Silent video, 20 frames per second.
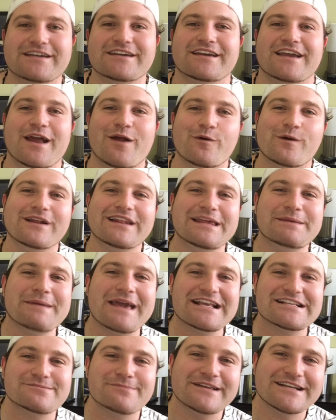It really
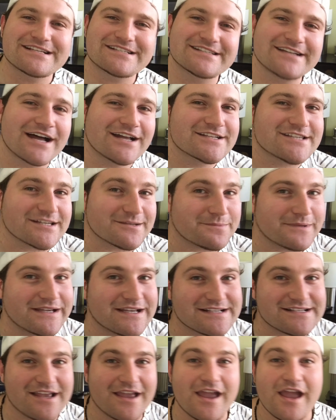makes me nostalgic
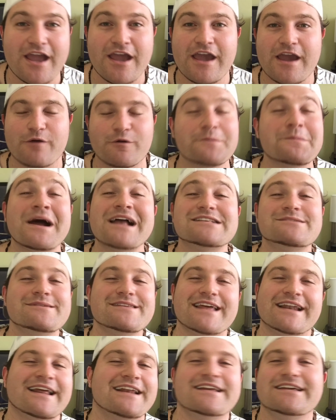because it reminds me
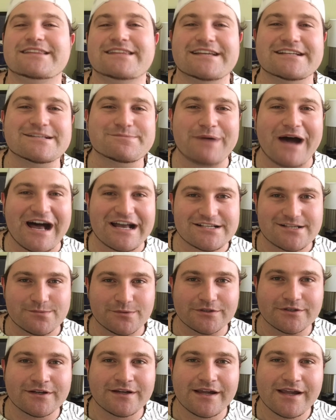that anything's
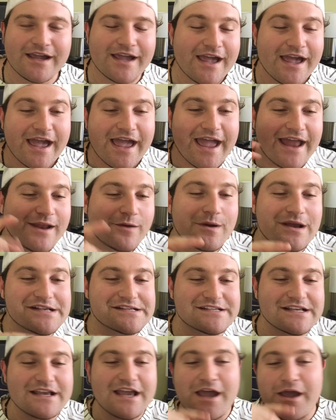possible.
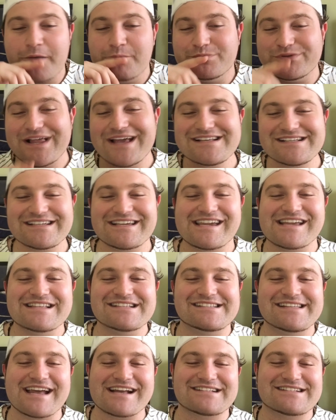Anyways, Blaziken's
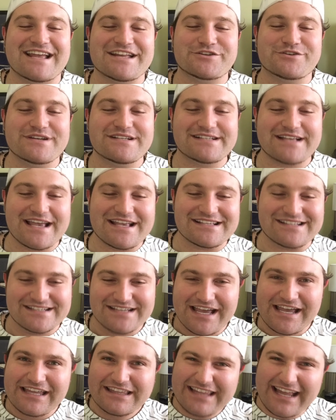dex entry says
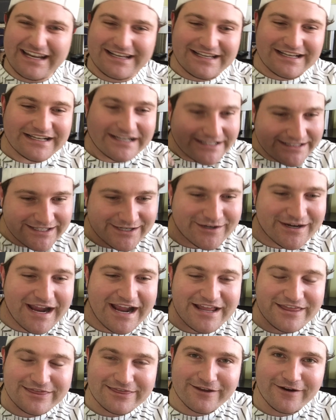that it can clear a
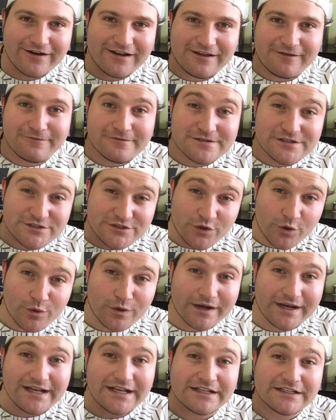
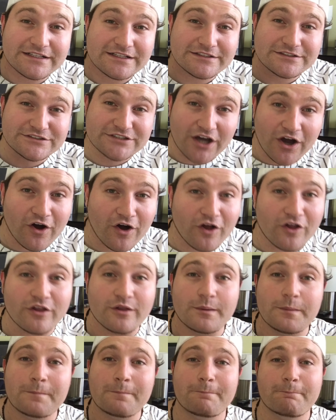30-story
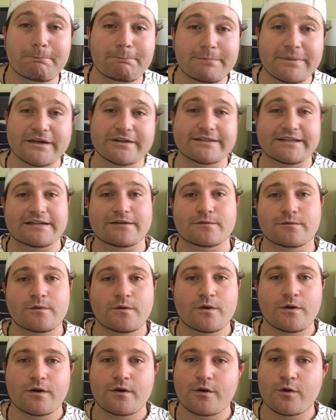tall building
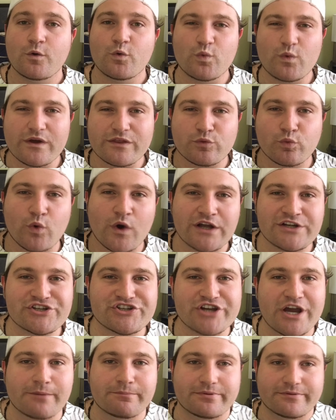with one
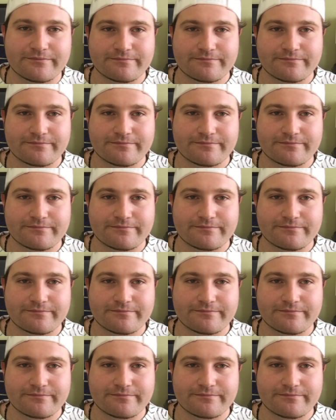jump.